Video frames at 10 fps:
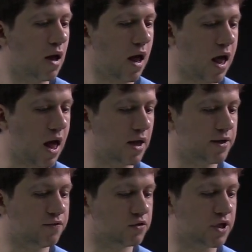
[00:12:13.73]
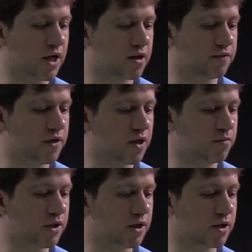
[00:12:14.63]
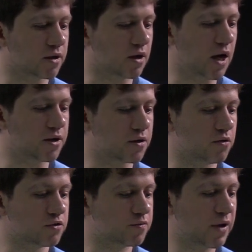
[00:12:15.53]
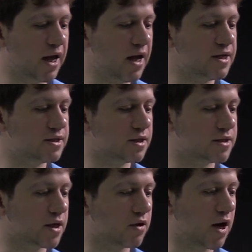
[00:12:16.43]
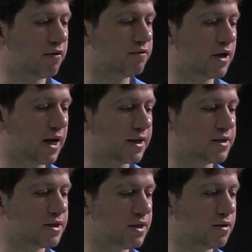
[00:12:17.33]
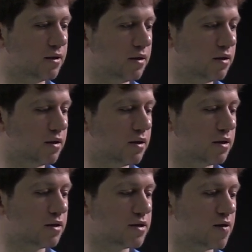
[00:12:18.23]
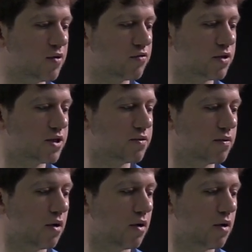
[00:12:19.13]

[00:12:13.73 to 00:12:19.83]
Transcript: And if you take V being, I don't know, space, then you have 9D symmetries.